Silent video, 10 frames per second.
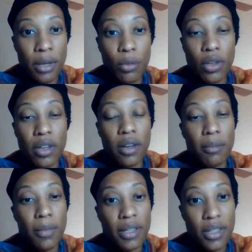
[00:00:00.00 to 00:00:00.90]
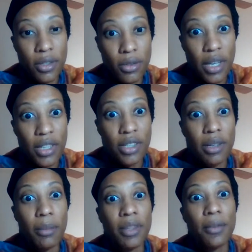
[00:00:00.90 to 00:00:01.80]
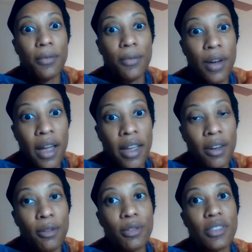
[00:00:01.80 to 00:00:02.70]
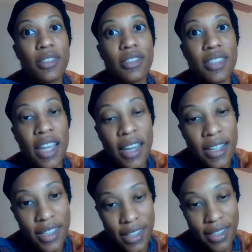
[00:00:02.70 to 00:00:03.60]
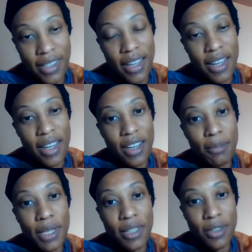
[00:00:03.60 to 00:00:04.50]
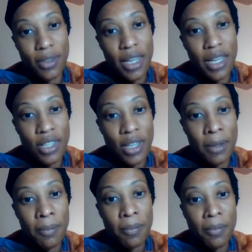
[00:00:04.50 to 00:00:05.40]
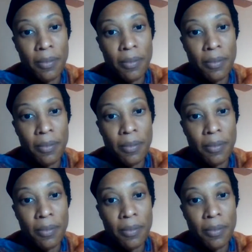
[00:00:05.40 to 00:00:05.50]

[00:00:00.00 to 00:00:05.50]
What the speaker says: I'm working on my dissertation, I'm in the final stages of my dissertation.